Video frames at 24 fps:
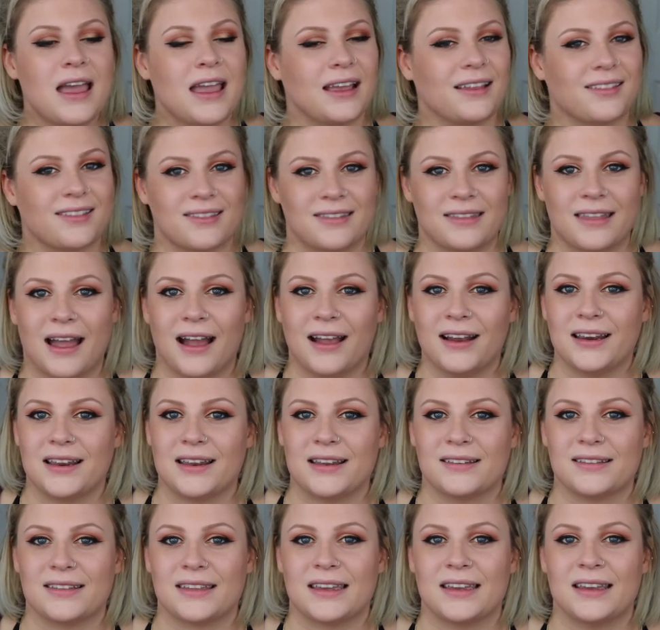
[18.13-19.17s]
It's not
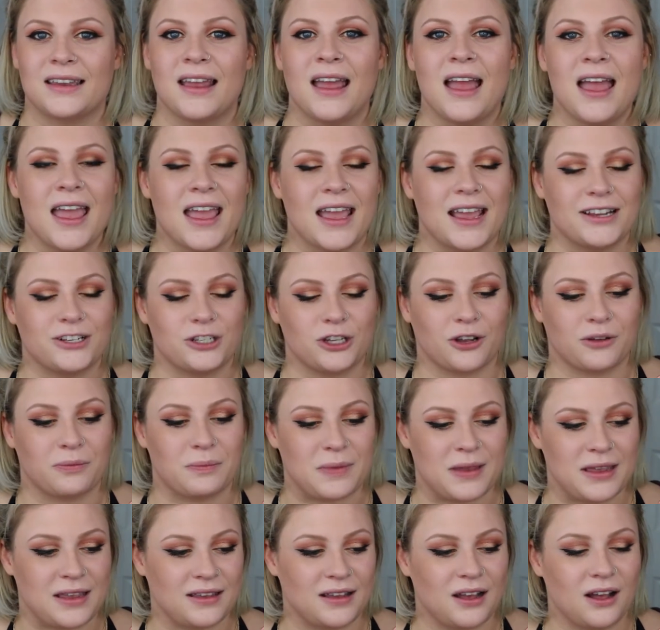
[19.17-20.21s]
easy. It took
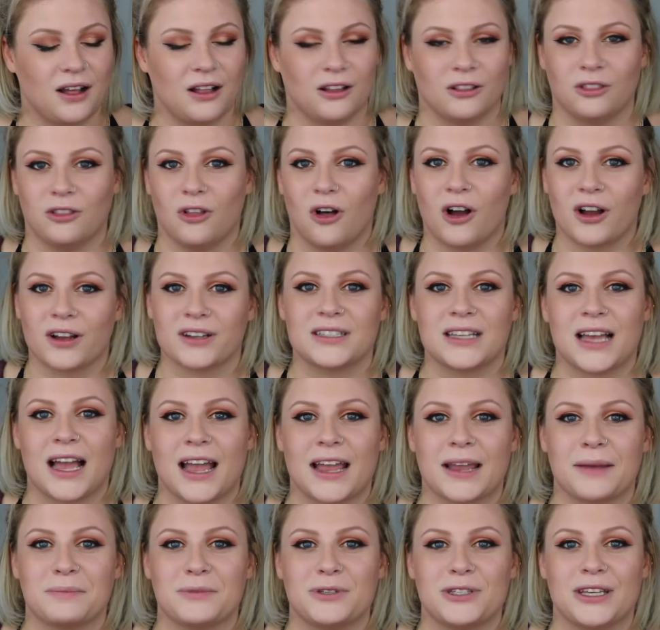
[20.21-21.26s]
me a long
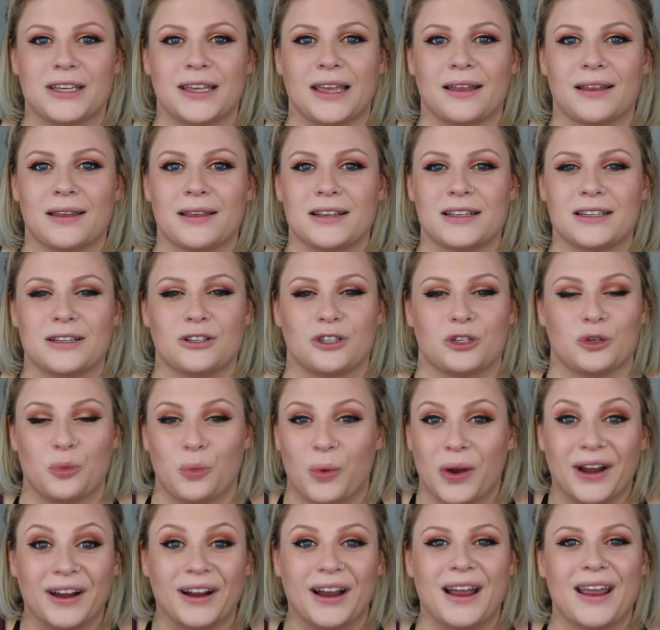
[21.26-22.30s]
time to get to
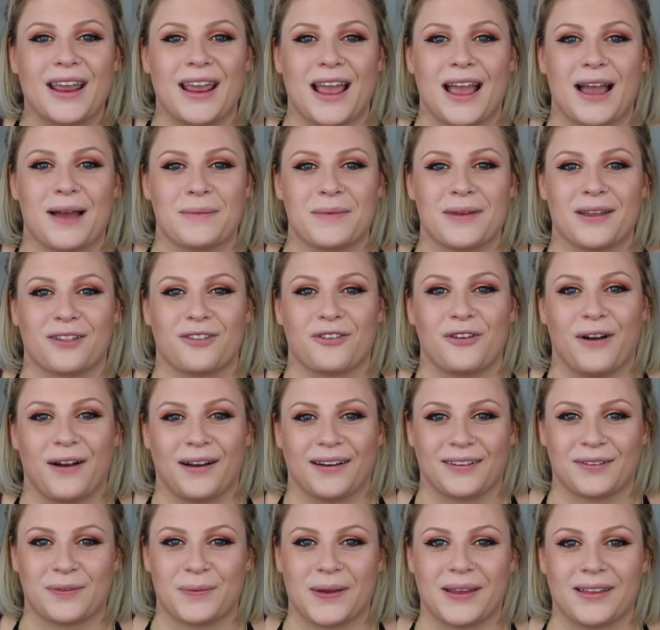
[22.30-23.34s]
where I am as
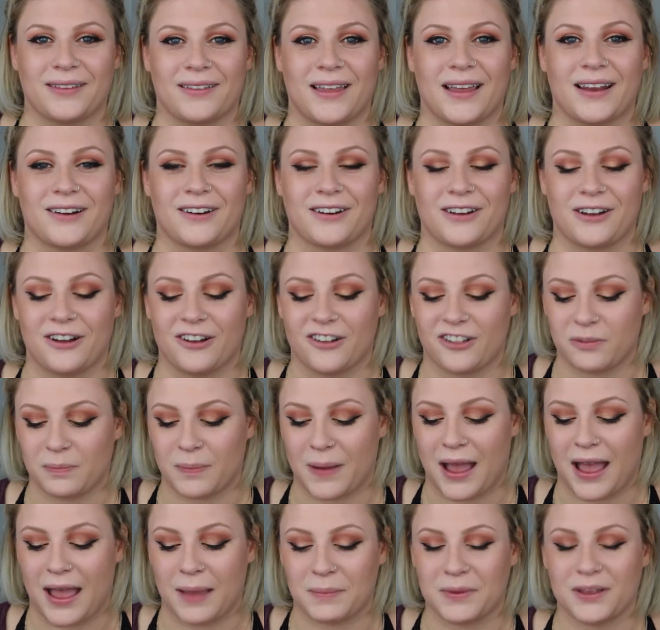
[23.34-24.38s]
far as winged liner goes,
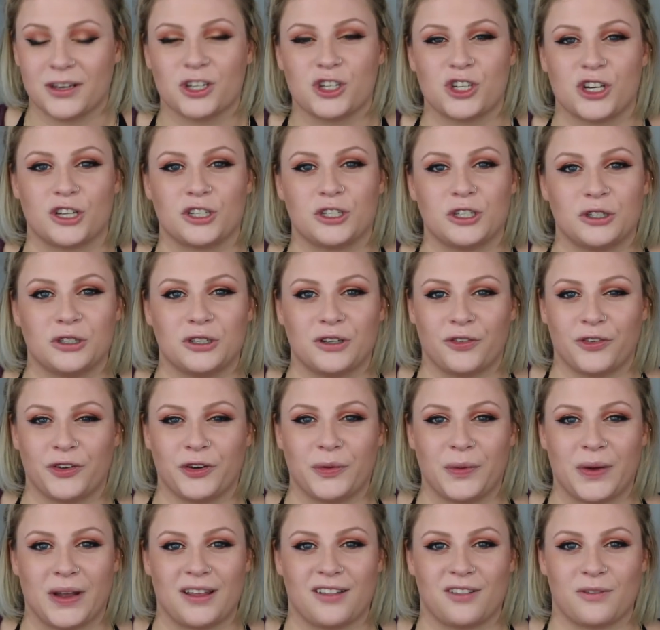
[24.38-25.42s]
but I'm going to share two
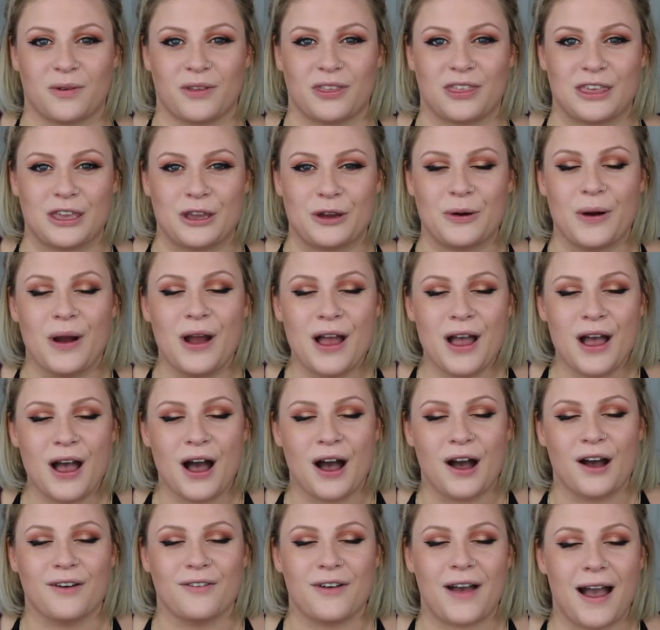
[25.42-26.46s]
different ways with you
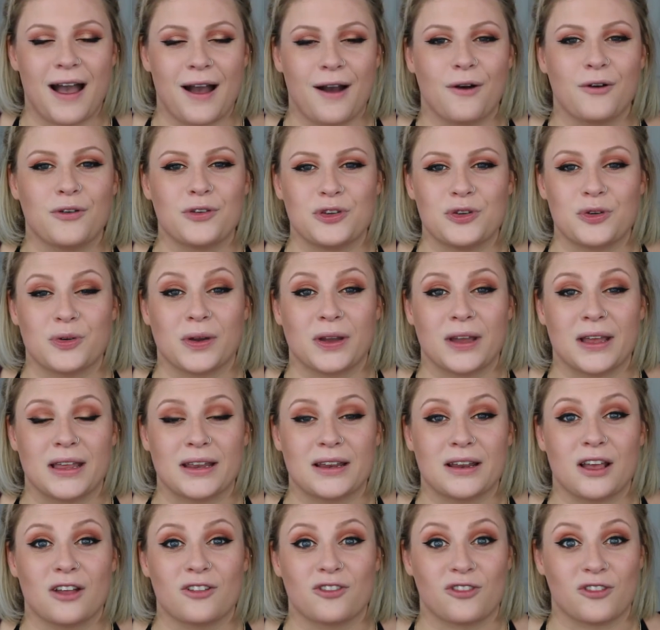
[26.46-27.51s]
of how you
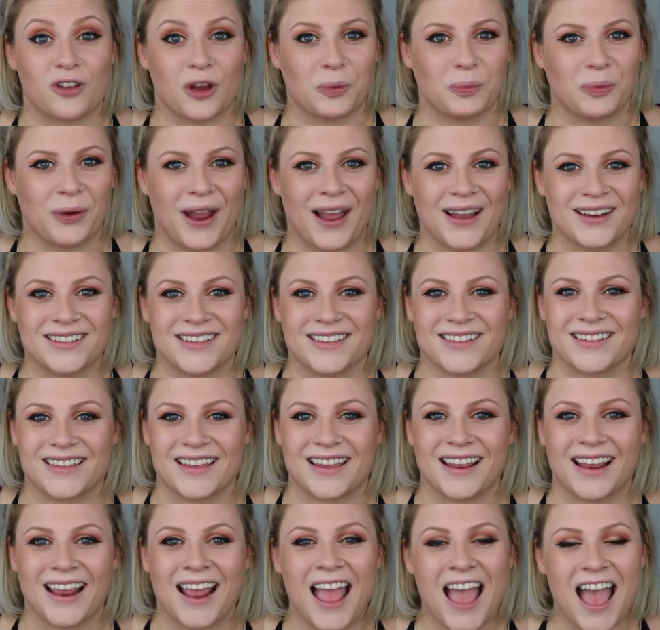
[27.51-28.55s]
can start
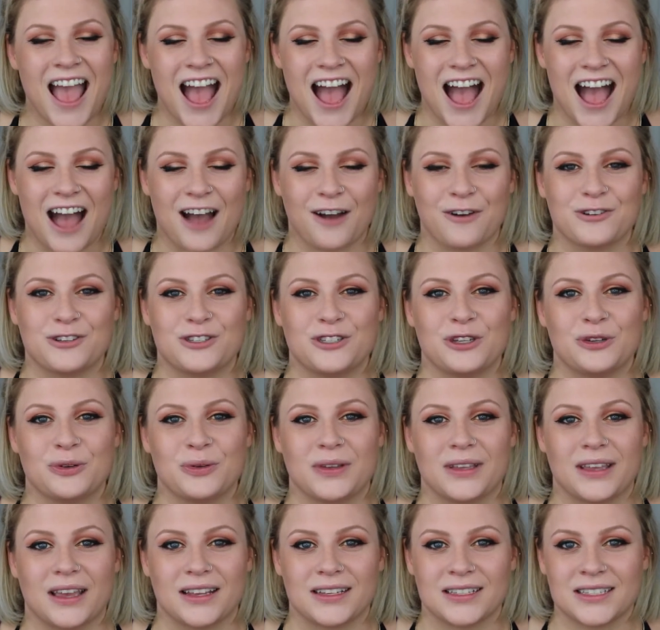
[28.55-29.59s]
practicing how to
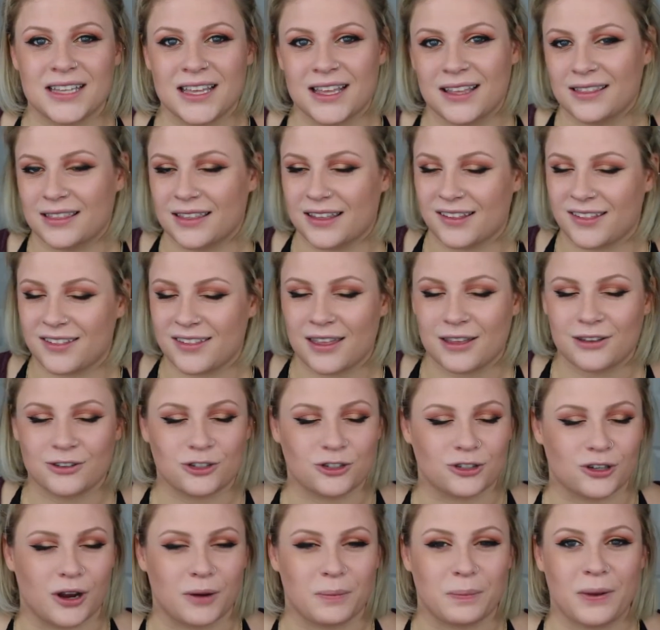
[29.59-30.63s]
get this
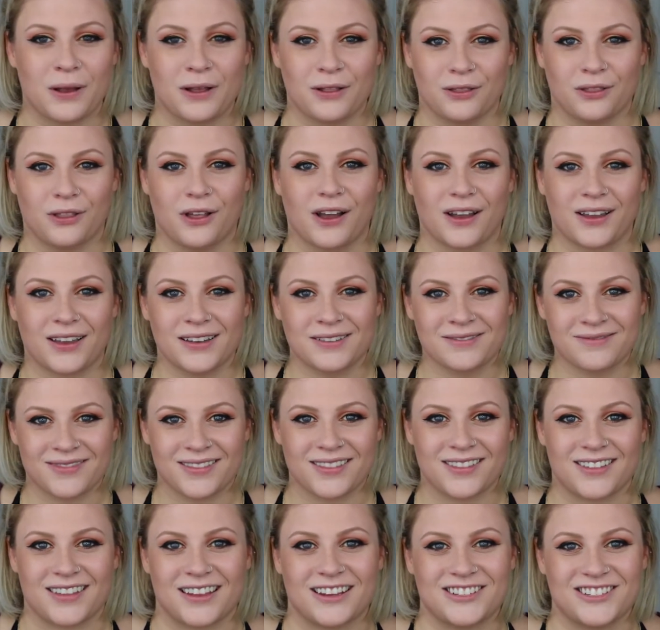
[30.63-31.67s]
sharp look.
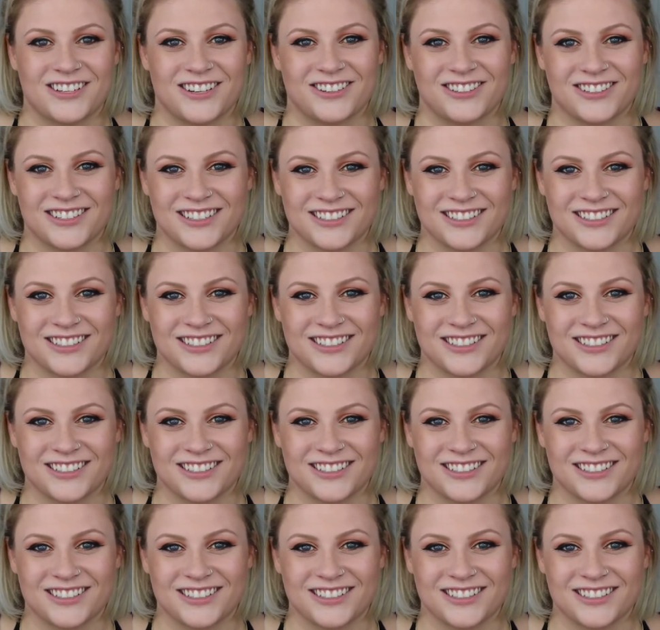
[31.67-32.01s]
Stay tuned.